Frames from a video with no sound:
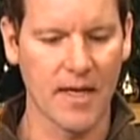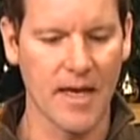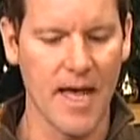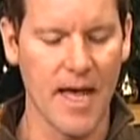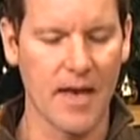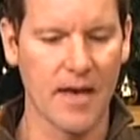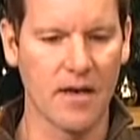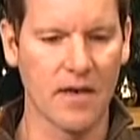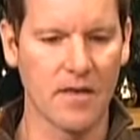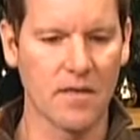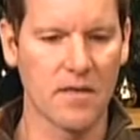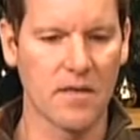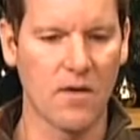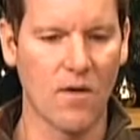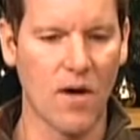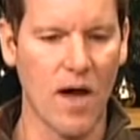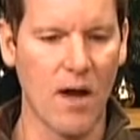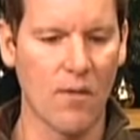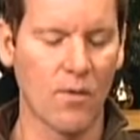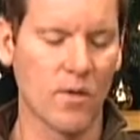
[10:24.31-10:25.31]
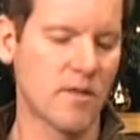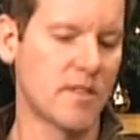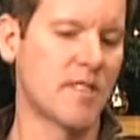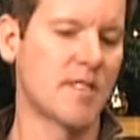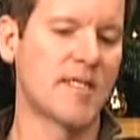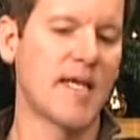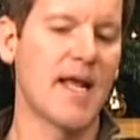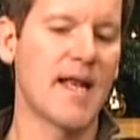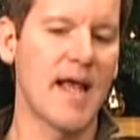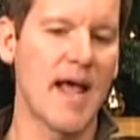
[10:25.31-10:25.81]
Wonderful. And you know, I will
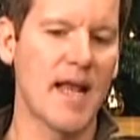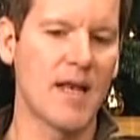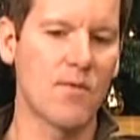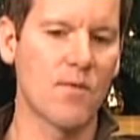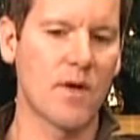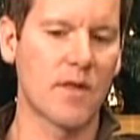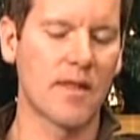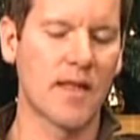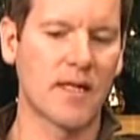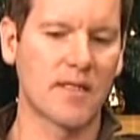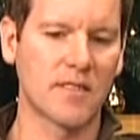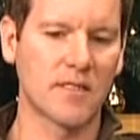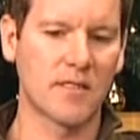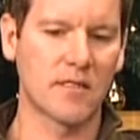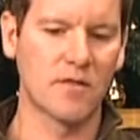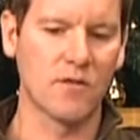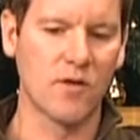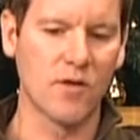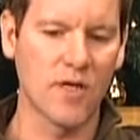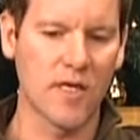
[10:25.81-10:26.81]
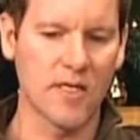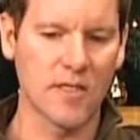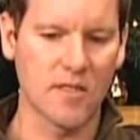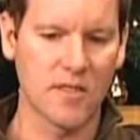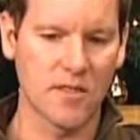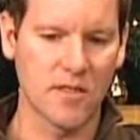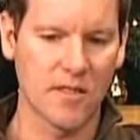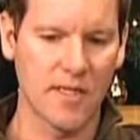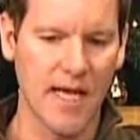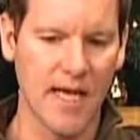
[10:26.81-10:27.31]
say to anyone that's looking
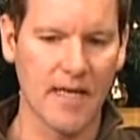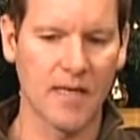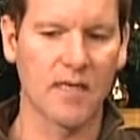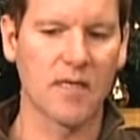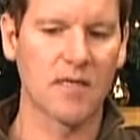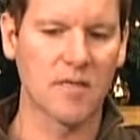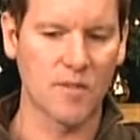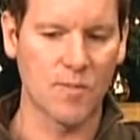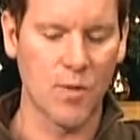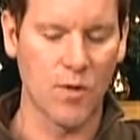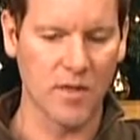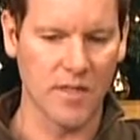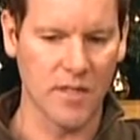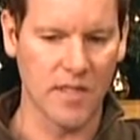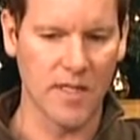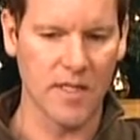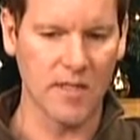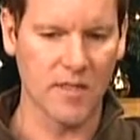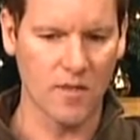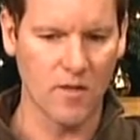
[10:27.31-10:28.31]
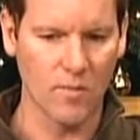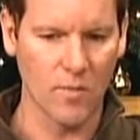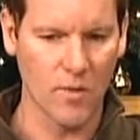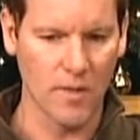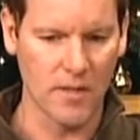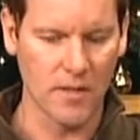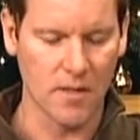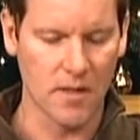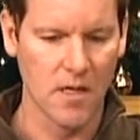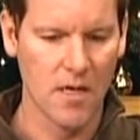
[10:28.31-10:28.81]
to get into the sport of skiing and
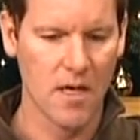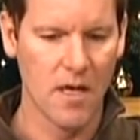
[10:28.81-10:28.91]
snowboarding.